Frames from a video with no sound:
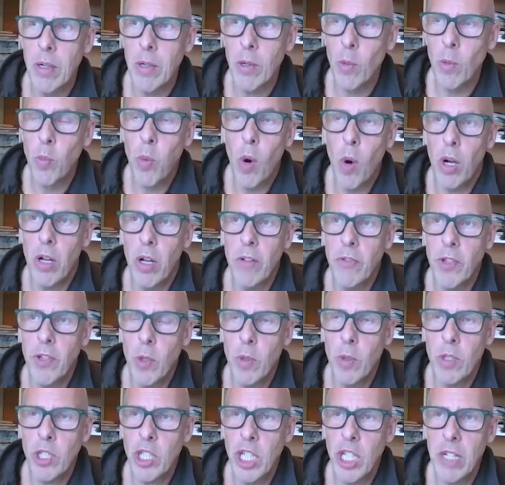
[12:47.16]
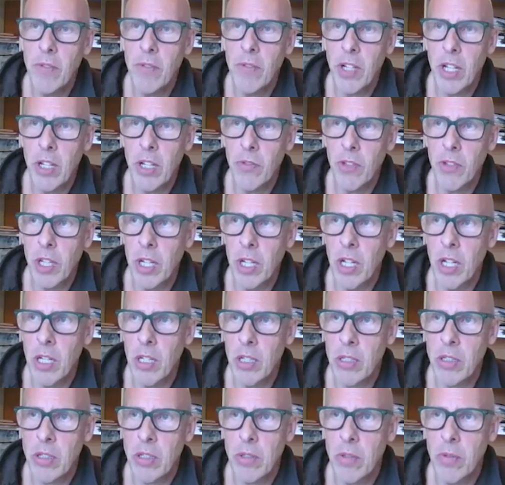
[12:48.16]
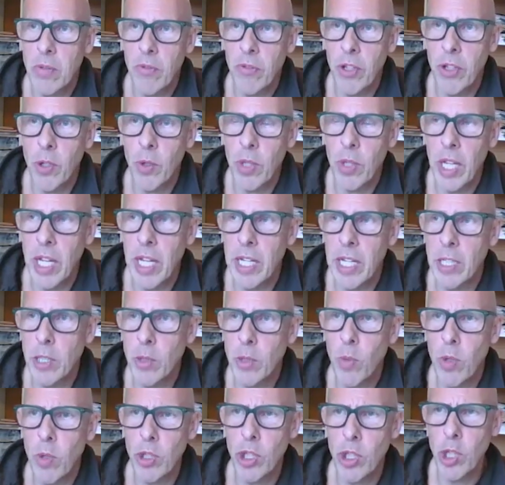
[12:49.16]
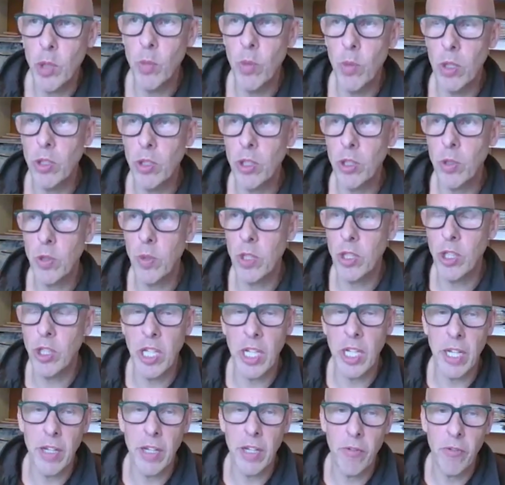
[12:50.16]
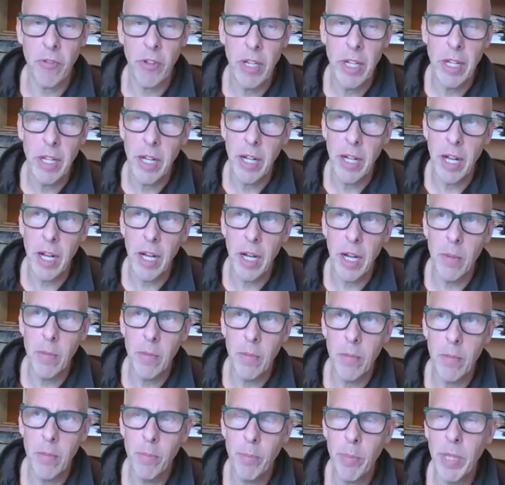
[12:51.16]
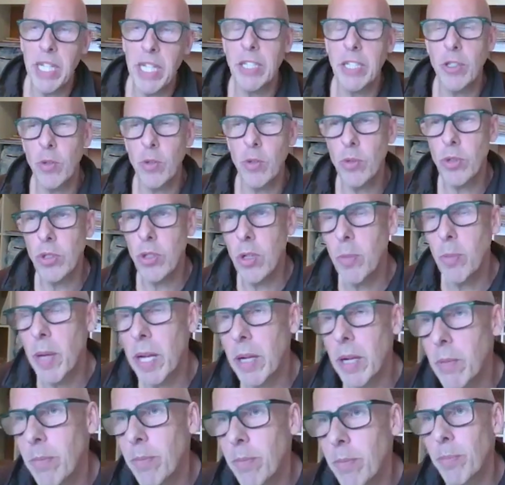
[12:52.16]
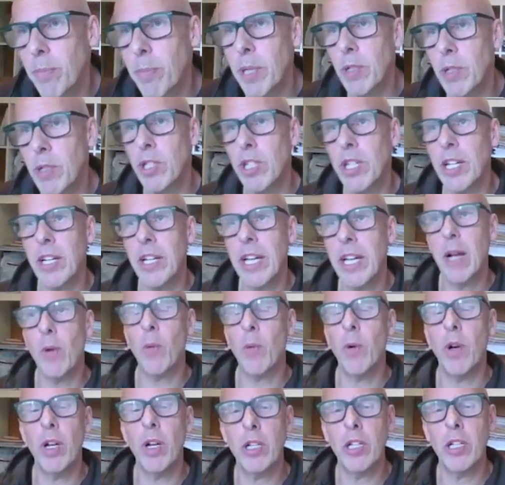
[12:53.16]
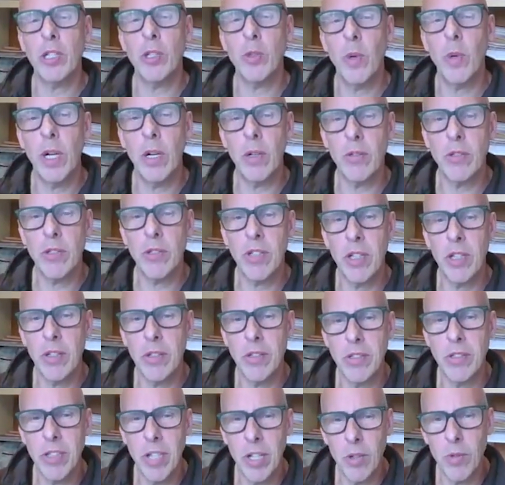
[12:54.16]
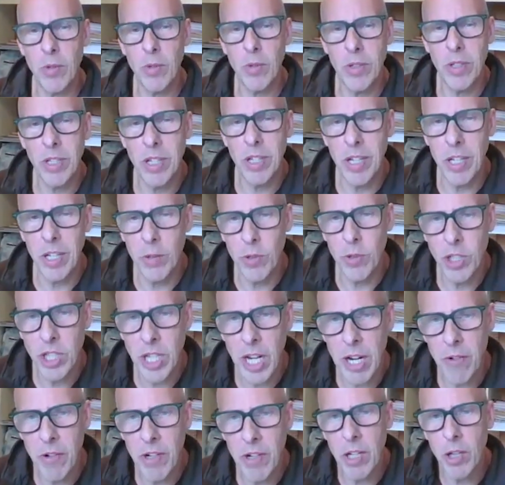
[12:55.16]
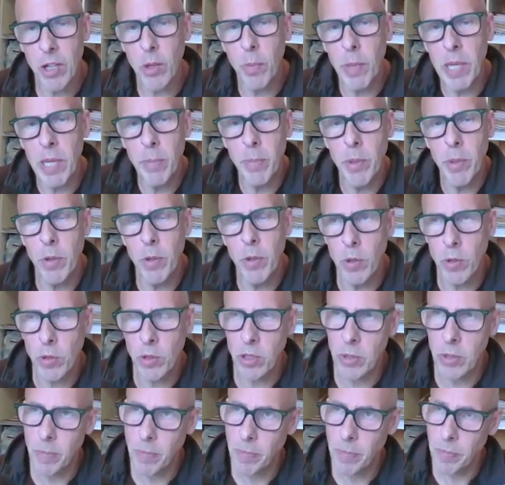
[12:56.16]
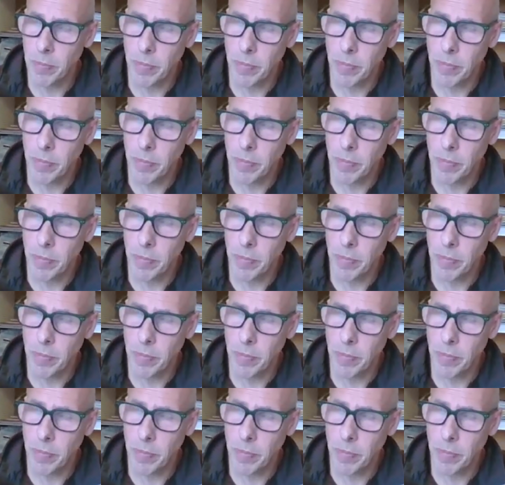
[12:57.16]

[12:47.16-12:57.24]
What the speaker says: What have you achieved over the last few years? What do you want to achieve? But it's also about building a network as well. So sharing other people's